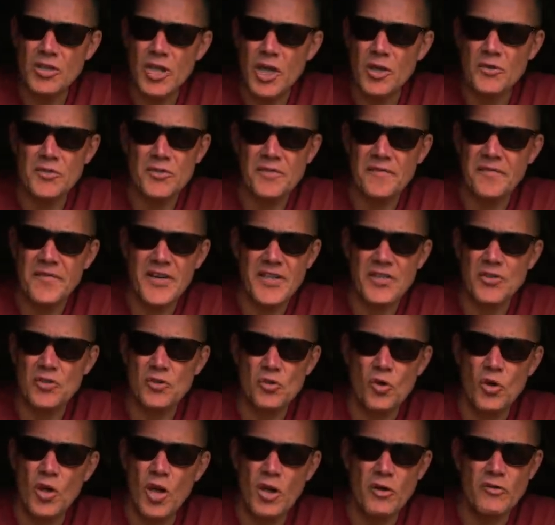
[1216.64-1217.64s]
and loads of
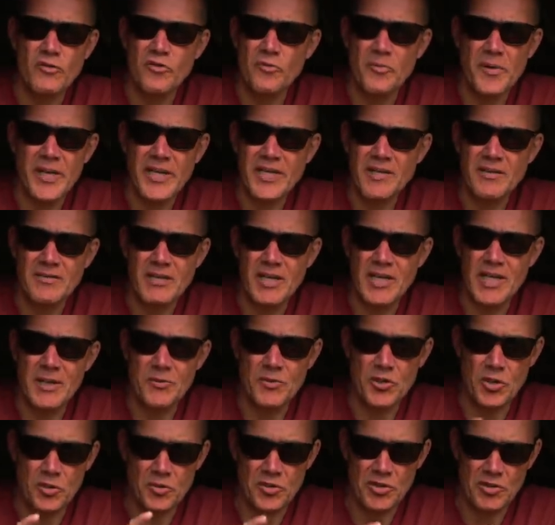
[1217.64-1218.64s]
fizzes all over me, and I
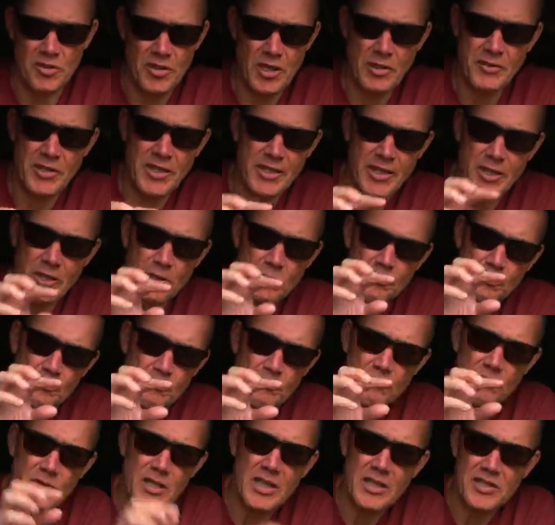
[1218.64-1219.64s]
was using only a little,
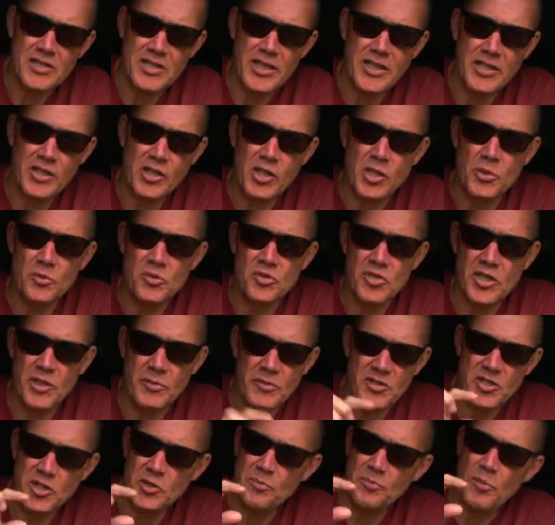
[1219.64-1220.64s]
like I say, QC,
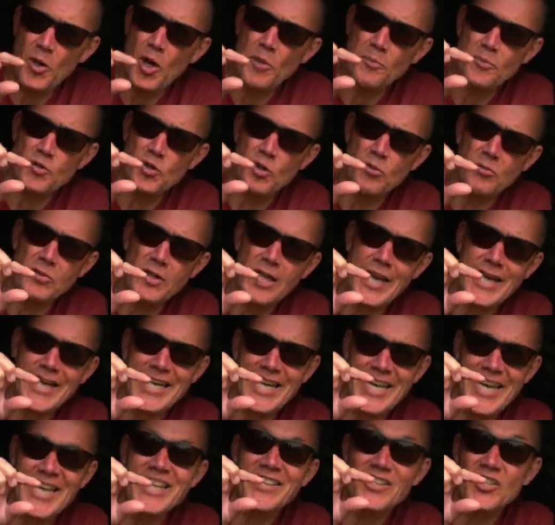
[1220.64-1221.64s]
which has popped up like
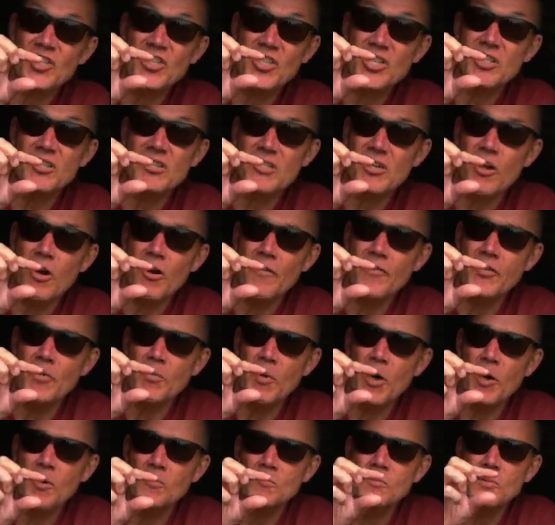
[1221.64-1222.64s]
an inch, isn't it, off the
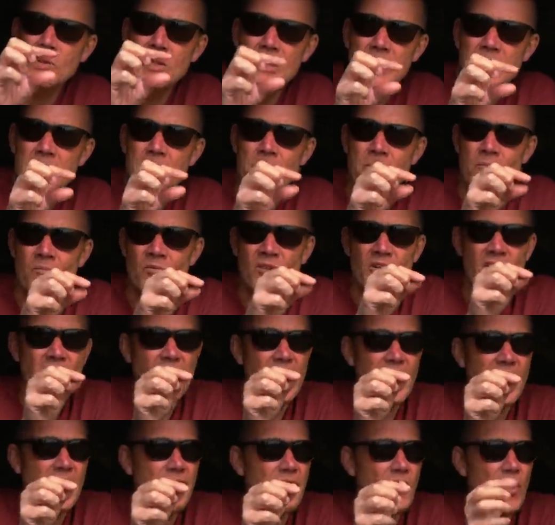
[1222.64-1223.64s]
bottom.
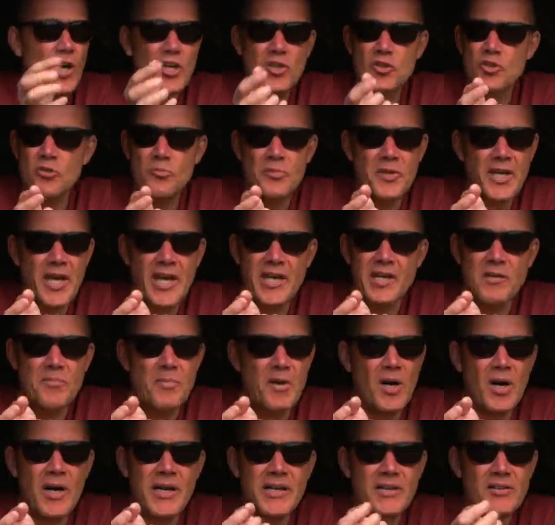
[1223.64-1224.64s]
and I thought I should be getting a
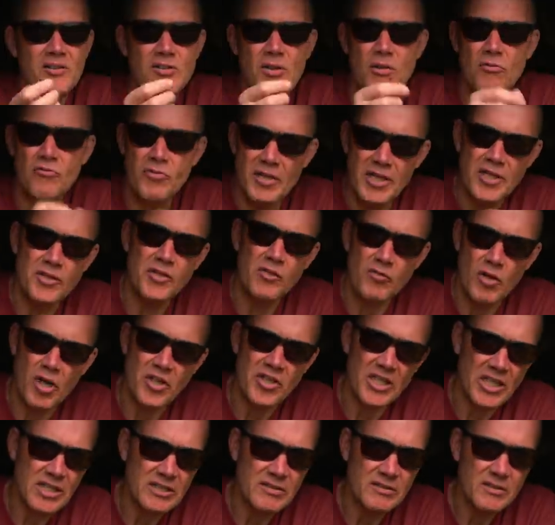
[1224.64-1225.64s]
bite. So I reeled the
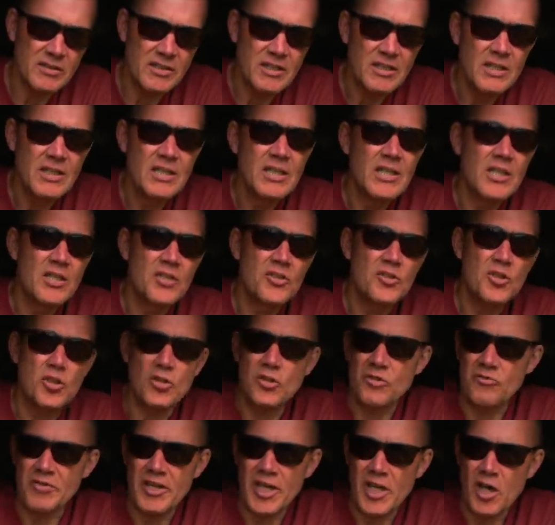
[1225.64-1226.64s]
rod in,
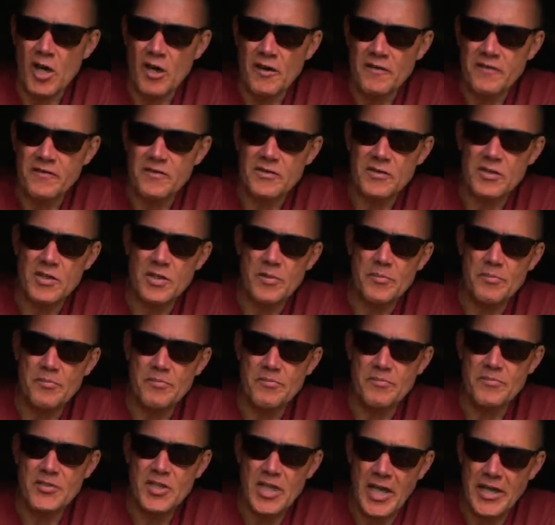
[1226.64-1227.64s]
took the rig off,
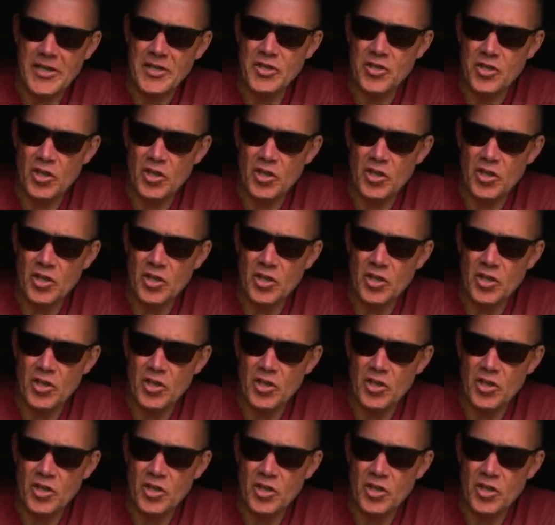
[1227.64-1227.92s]
tied a